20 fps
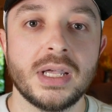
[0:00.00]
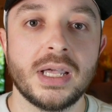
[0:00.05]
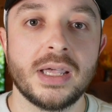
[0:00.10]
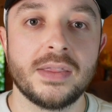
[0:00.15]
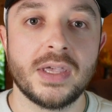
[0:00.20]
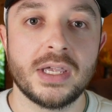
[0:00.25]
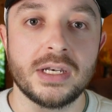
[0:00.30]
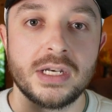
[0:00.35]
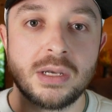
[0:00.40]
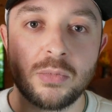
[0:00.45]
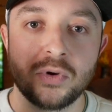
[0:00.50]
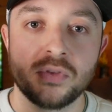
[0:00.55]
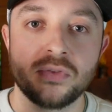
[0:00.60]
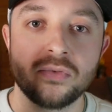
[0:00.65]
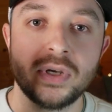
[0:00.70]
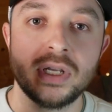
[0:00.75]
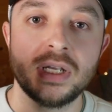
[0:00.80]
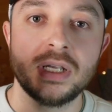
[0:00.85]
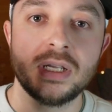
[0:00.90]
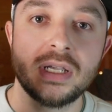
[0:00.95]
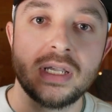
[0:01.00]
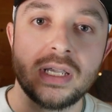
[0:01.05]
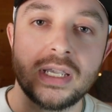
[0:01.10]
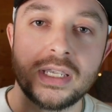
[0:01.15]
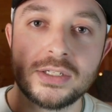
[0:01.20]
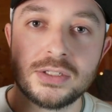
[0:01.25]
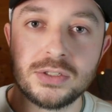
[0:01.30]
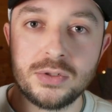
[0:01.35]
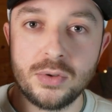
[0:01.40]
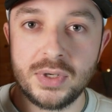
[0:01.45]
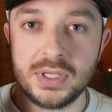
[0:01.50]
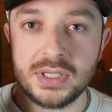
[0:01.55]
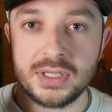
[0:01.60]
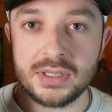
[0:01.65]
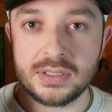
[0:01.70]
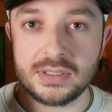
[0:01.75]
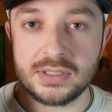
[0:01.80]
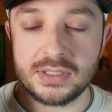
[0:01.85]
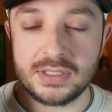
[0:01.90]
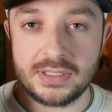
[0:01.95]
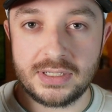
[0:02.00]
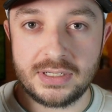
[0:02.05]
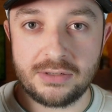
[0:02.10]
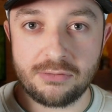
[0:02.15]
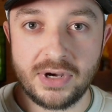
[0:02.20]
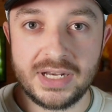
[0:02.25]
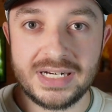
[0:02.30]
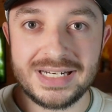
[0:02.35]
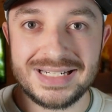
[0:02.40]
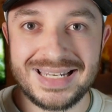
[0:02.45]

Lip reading: And then number 3 is create